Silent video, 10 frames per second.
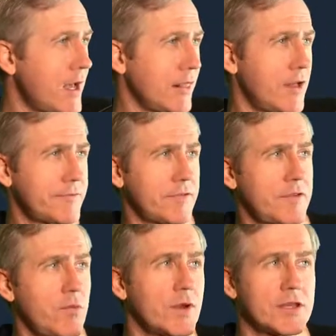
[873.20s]
I love to
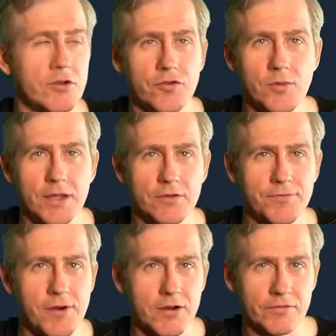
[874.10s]
see what they're doing as
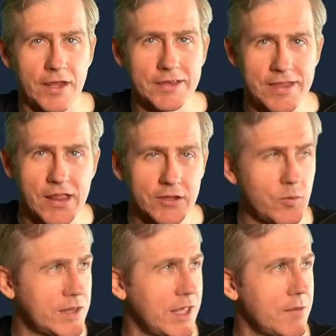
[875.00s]
far as like telling you
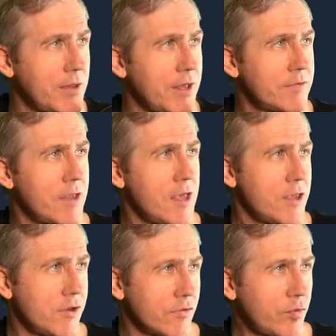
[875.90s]
what the gameplay is.
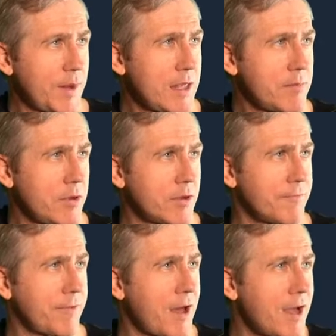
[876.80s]
You can swim, you can
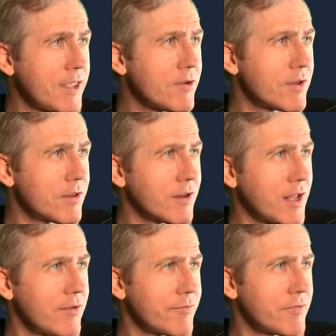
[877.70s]
fly, you can
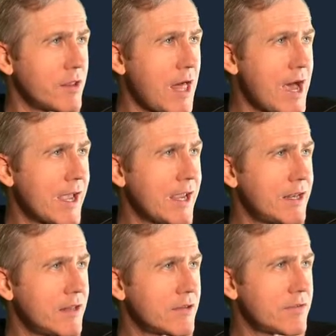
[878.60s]
kind of glide,
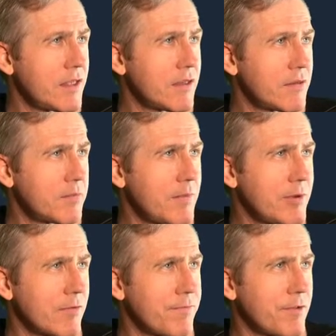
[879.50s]
it looks like. Maybe
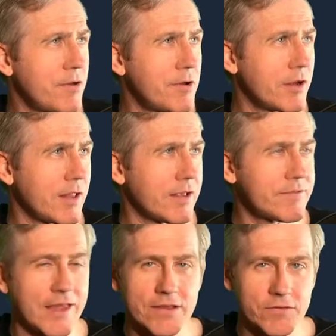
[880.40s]
you're like
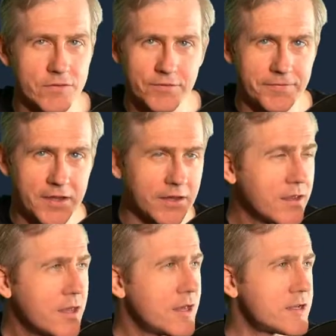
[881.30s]
sand surfing
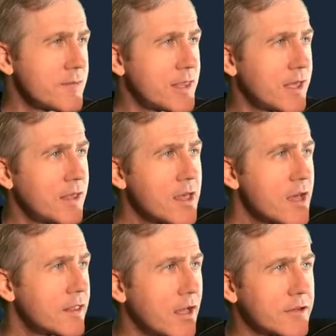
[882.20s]
type of thing.
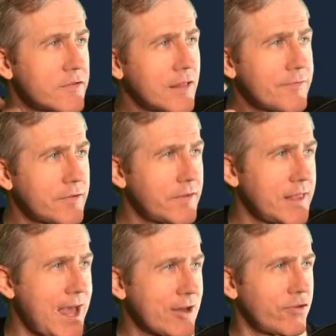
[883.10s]
I just love to see
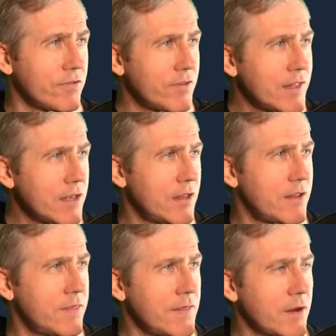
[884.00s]
the actions. And then
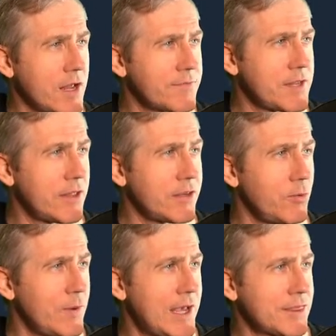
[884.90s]
they're kind of telling you
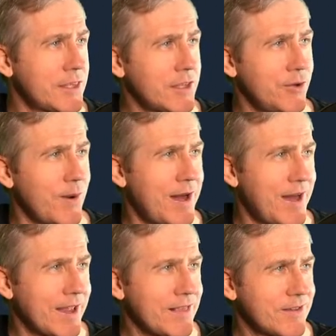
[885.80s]
with
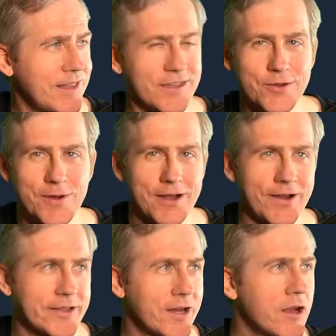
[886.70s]
UI, look at that UI
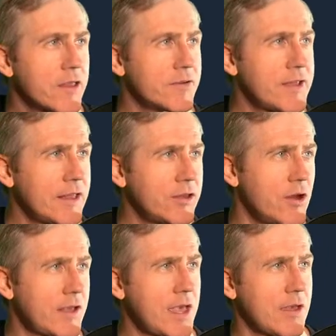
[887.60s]
right there. They're telling you,
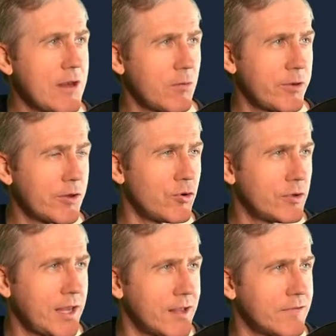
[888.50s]
okay, here, you can
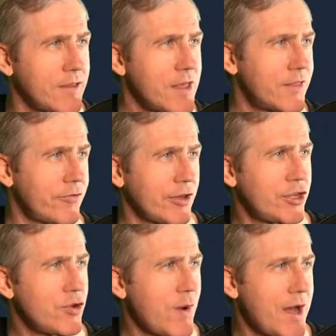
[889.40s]
hold hands. There's a
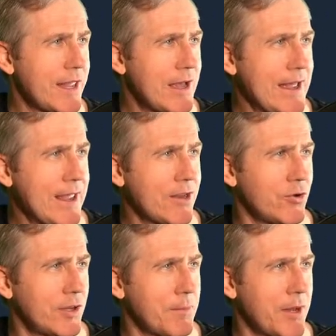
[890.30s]
UI hand
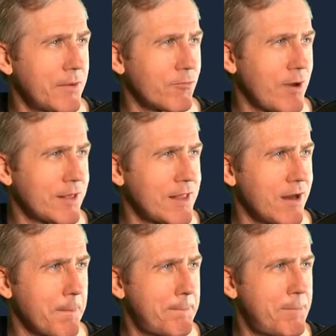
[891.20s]
holding button right
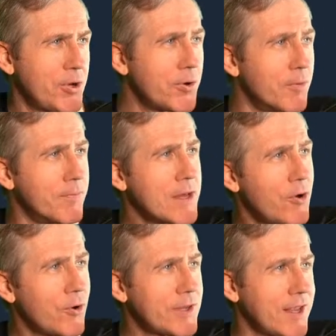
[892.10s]
there. Boom,
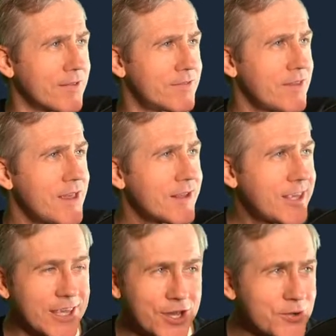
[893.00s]
hold hands.
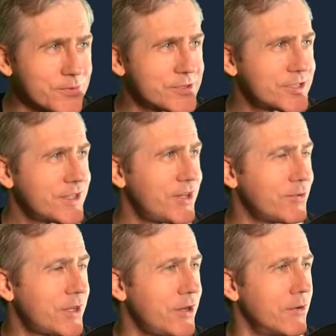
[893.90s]
Cute, cute,
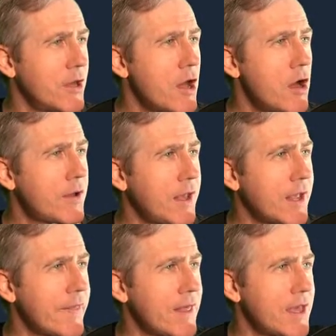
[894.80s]
cute. Okay,
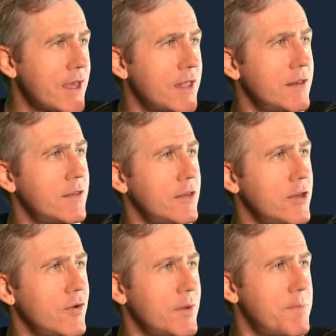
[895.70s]
and then
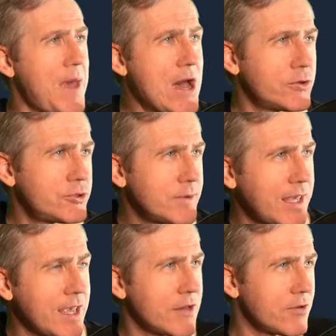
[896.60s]
you can bow to a
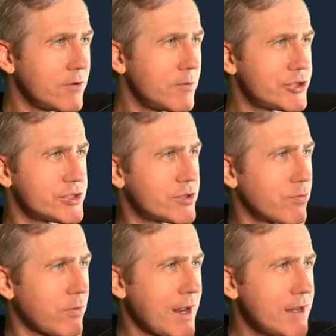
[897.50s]
candle, which is
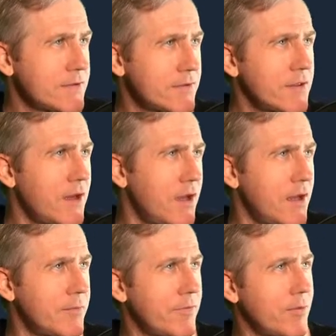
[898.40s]
great.
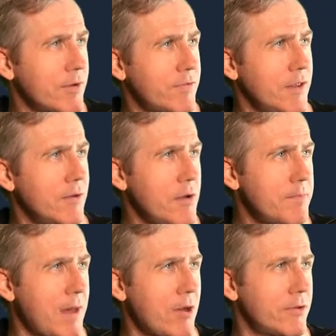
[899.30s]
If you want to see,
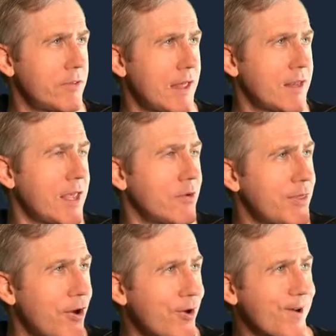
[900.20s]
bow into that candle with
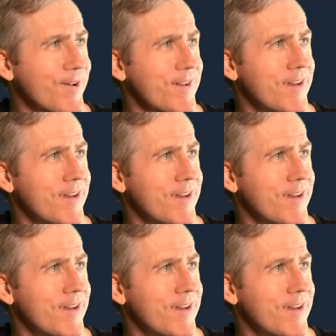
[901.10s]
a heart